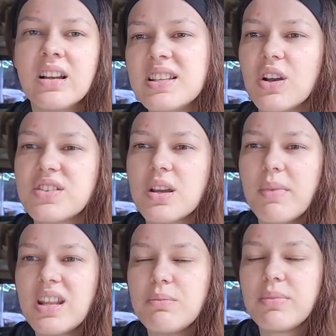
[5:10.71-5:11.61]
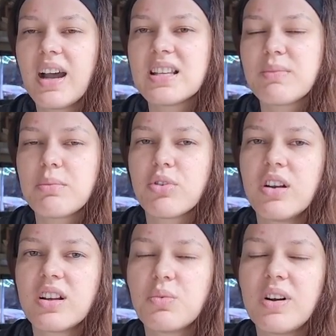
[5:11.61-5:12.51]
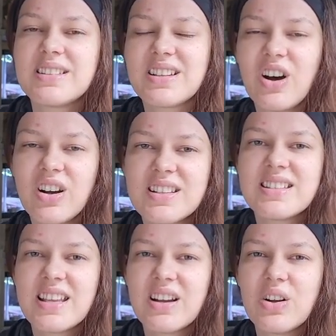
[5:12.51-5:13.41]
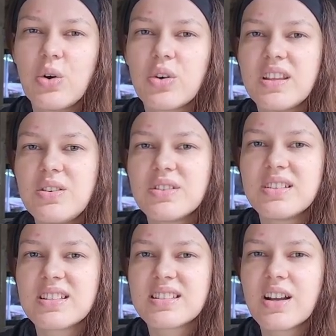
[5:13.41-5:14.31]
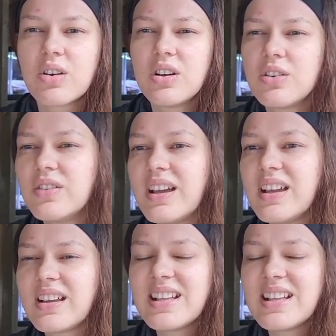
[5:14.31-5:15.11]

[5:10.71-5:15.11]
So if somebody buys my product while it's on sale or they use a discount code, like